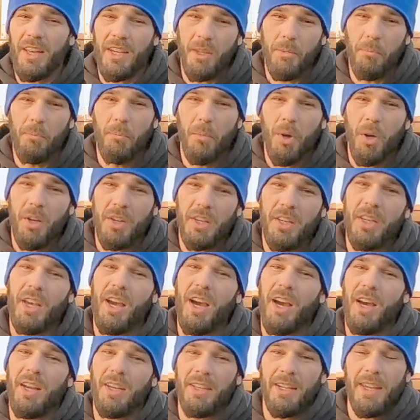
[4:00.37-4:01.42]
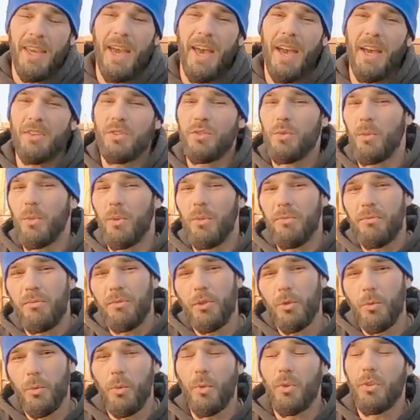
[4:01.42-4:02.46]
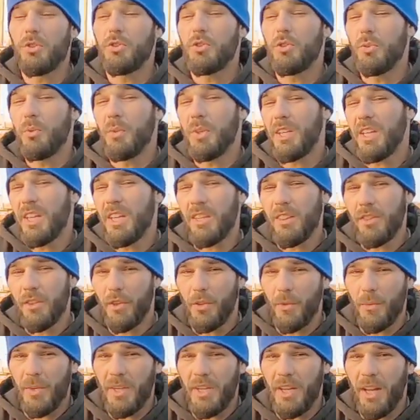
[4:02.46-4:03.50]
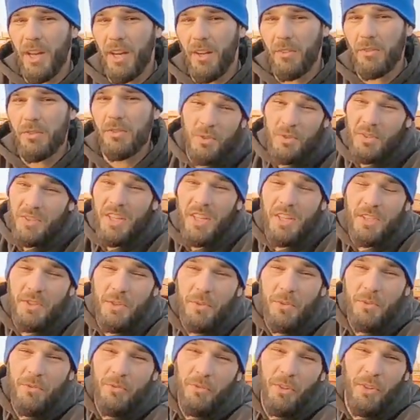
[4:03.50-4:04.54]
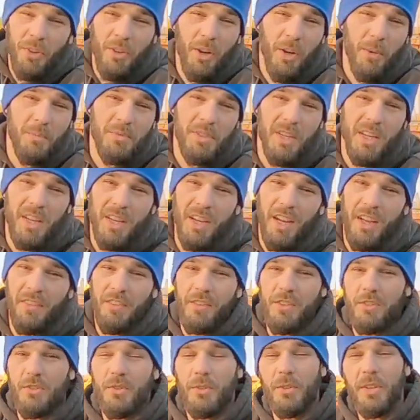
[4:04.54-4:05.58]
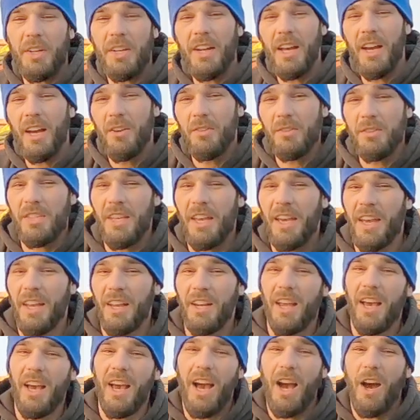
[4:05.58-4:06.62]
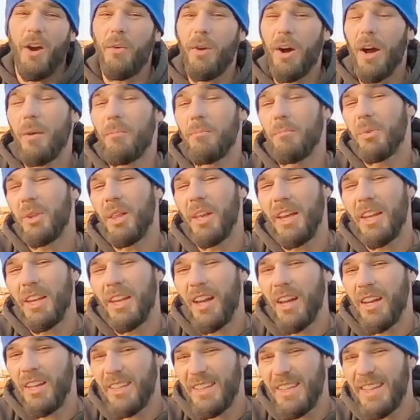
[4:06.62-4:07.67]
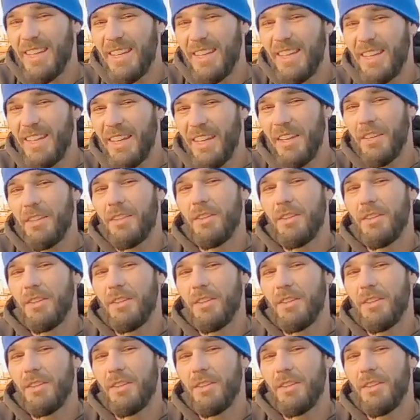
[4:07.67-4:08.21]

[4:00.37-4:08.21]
any money on gas or fuel to heat the greenhouse. So stay tuned for an update on this greenhouse and how I'm planning on heating